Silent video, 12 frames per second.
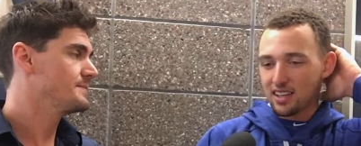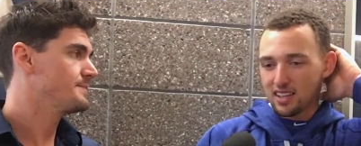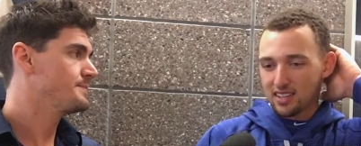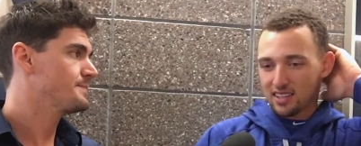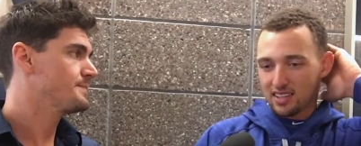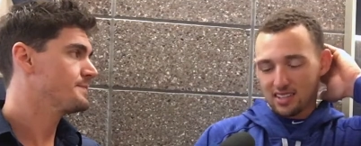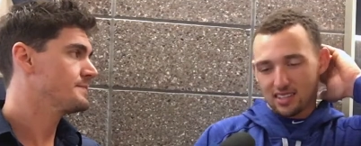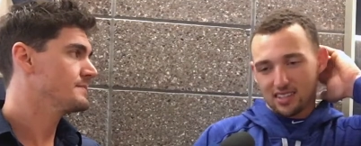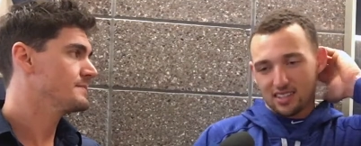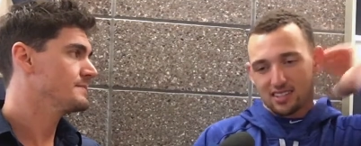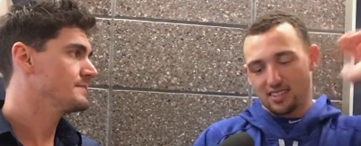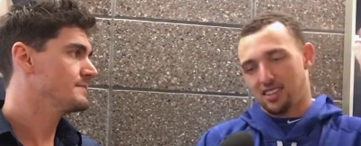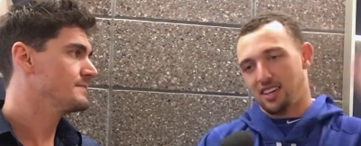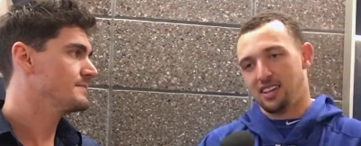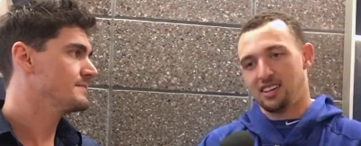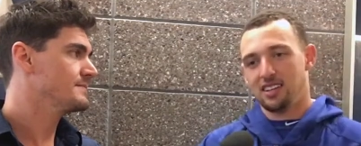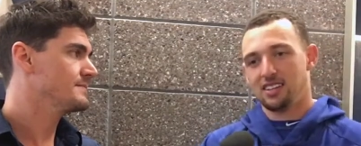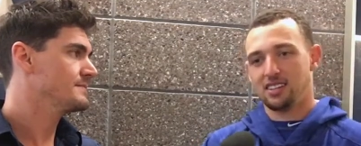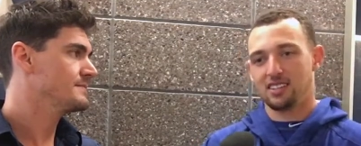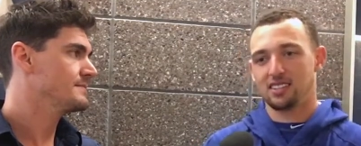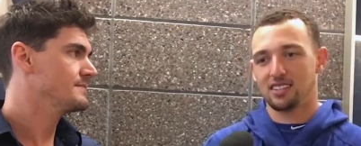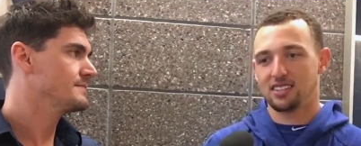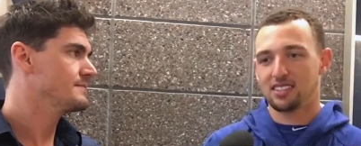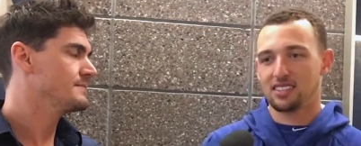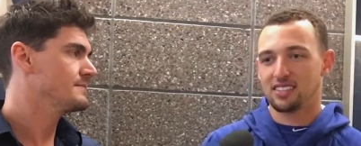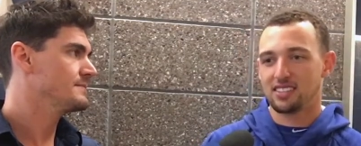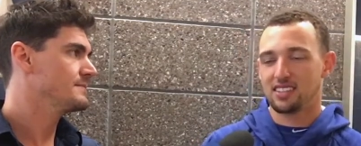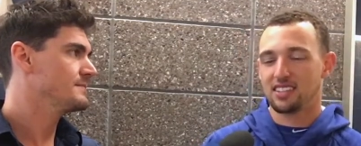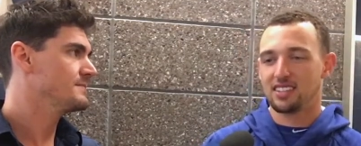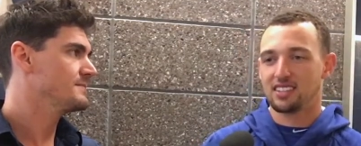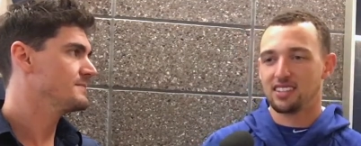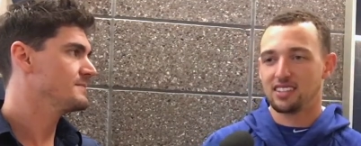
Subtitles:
(silence)